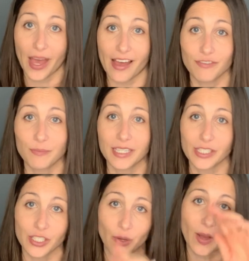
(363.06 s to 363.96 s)
have
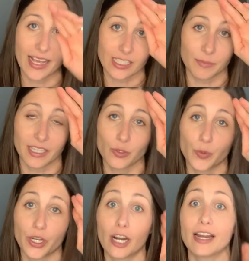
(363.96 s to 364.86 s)
PCOS, because
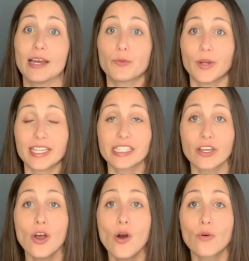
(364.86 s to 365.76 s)
we are at risk
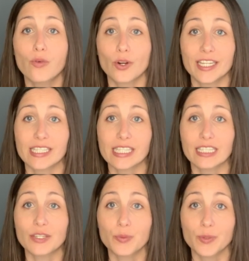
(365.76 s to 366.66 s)
for
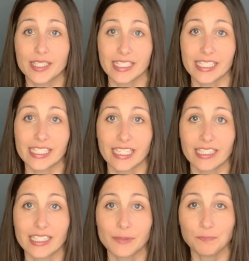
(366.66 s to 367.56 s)
insulin
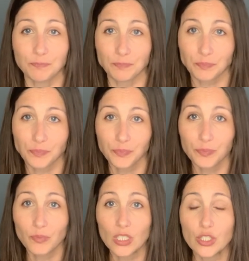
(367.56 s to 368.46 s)
resistance.
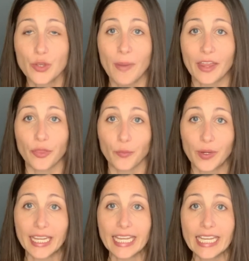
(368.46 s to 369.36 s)
So my
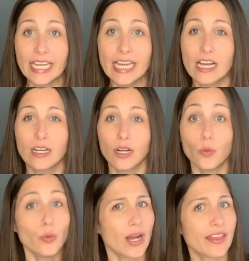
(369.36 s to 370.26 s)

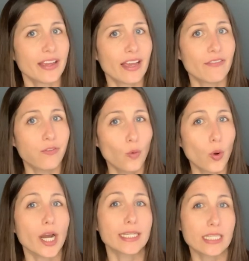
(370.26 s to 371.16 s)
I have
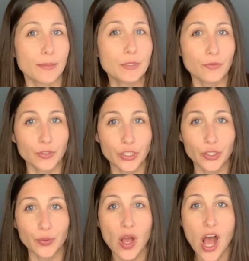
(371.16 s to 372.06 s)
4 tips for
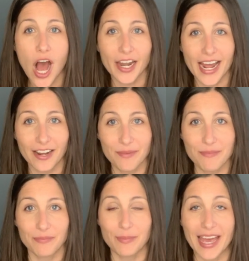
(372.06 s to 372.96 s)
you on how to
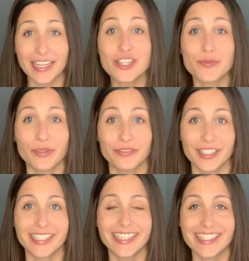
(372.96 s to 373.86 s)
manage and
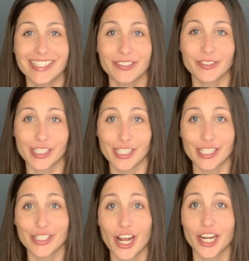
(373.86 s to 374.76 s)
prevent insulin
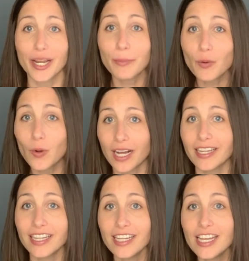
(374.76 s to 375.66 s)
resistance are: number
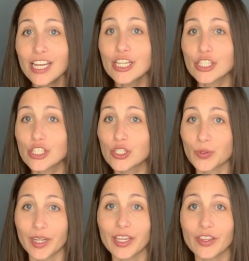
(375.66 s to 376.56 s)
1,
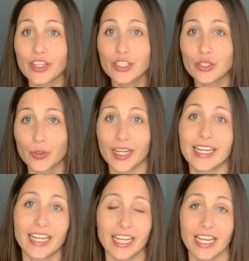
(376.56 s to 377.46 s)
strength
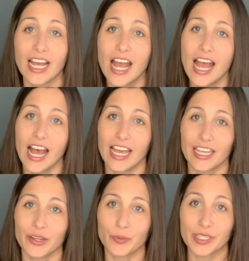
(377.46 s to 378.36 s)
training.
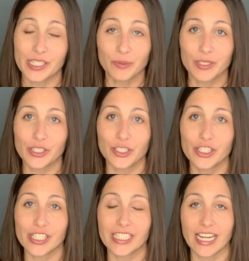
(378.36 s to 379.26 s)
And recent research
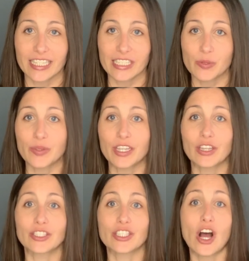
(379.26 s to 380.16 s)
studies, when they
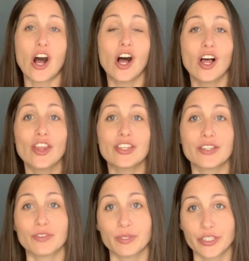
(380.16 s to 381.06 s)
looked at all the
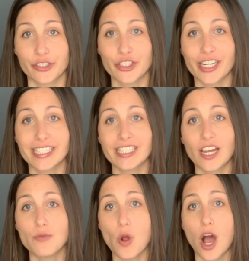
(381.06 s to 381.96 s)
different research studies
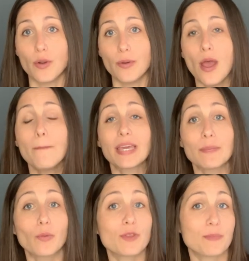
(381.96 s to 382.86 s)
done on
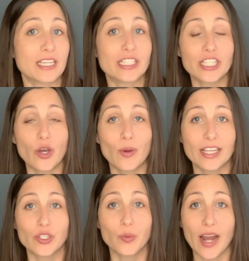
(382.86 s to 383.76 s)
people with
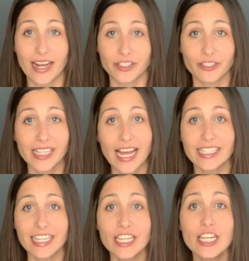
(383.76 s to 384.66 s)
PCOS who were
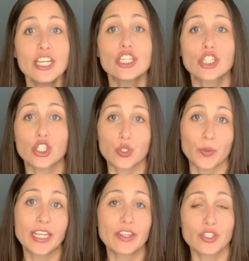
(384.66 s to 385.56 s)
exercising,
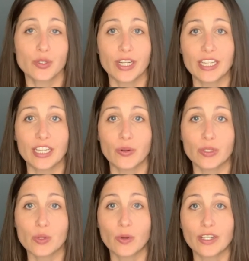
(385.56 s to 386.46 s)
strength training
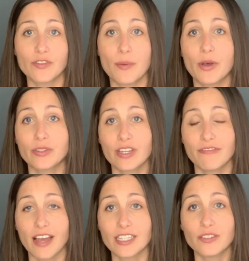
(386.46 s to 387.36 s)
was one of the most
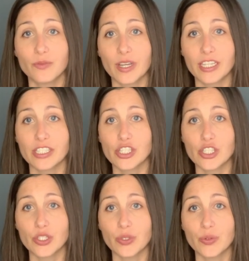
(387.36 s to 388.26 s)
effective ways
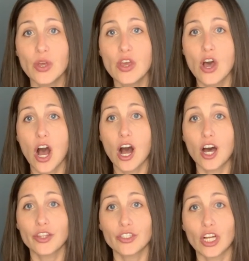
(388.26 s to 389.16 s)
to,
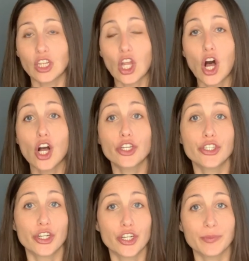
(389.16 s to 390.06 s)
on a
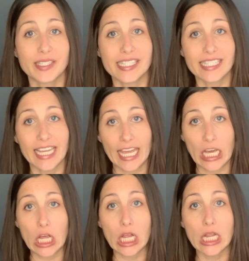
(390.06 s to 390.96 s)
long-term
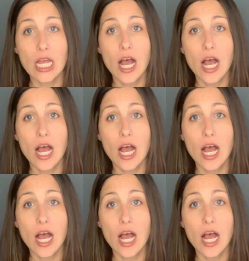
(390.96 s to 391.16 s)
scale,